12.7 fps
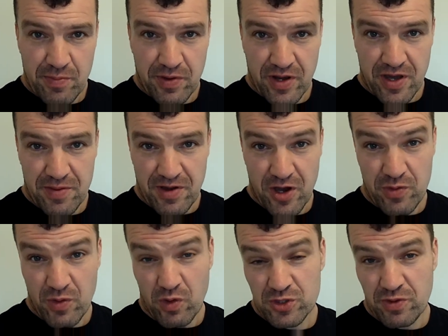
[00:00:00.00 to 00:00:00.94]
But I
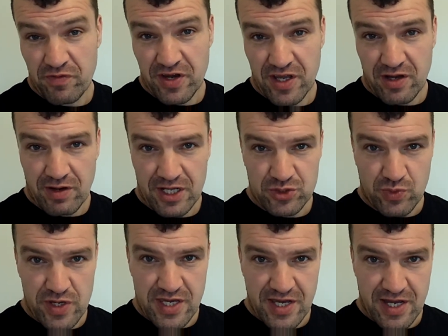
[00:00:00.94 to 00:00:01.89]
hope you watched my video last
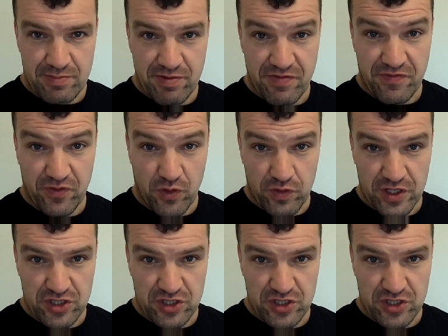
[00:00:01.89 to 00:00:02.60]
weekend before